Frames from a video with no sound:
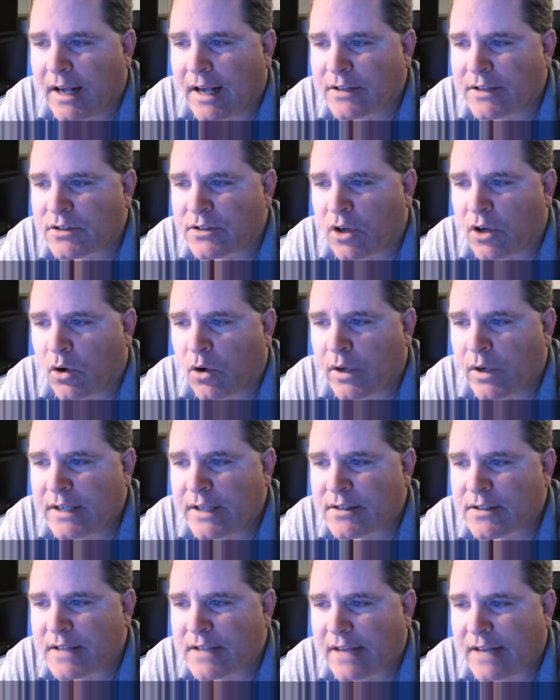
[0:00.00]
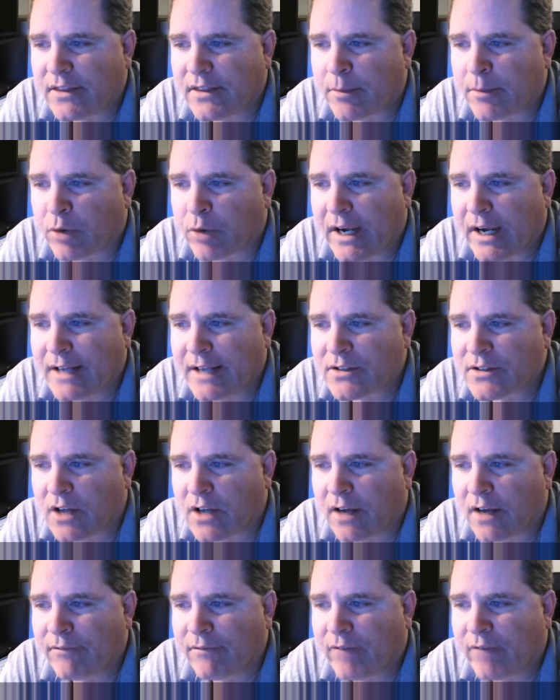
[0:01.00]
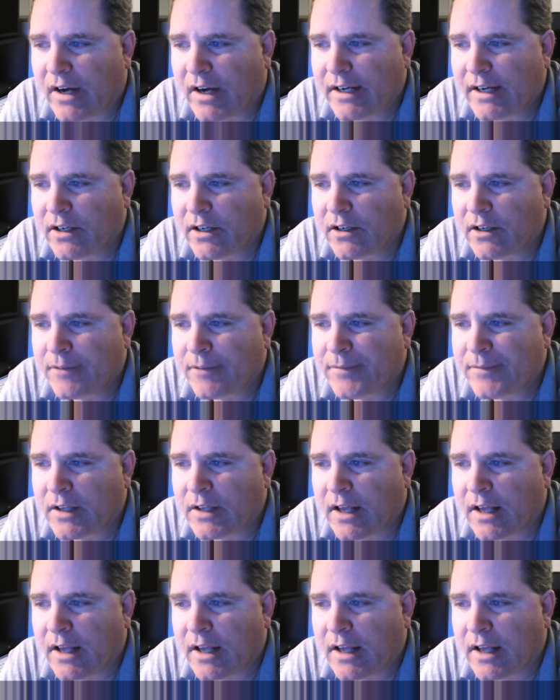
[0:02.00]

And so he set the brands on fire,